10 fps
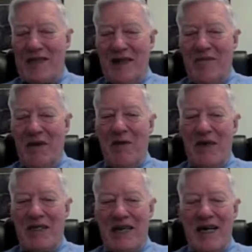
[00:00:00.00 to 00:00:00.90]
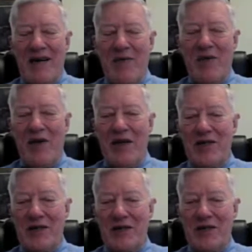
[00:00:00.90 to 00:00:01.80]
They really stayed with the
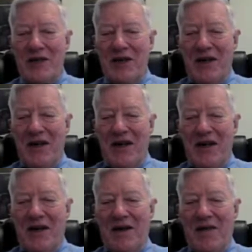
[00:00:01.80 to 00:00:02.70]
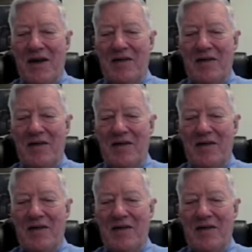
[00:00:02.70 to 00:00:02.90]
issues that